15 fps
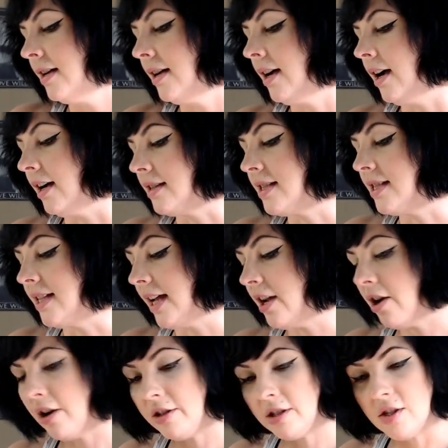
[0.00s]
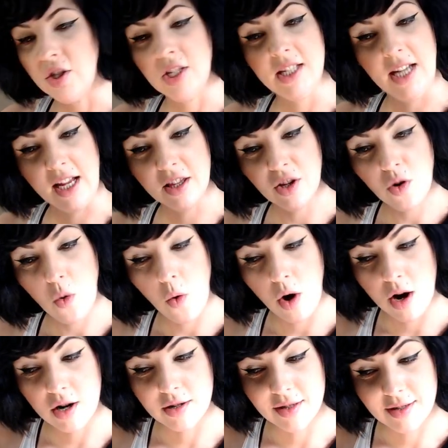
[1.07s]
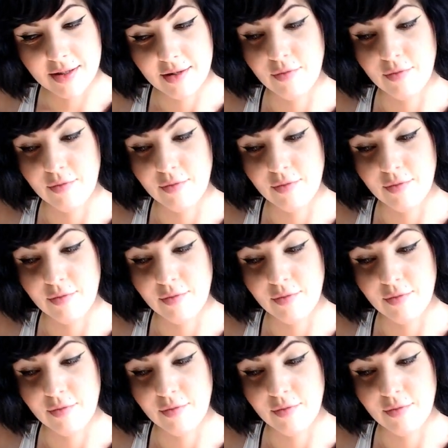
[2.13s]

Stay the course,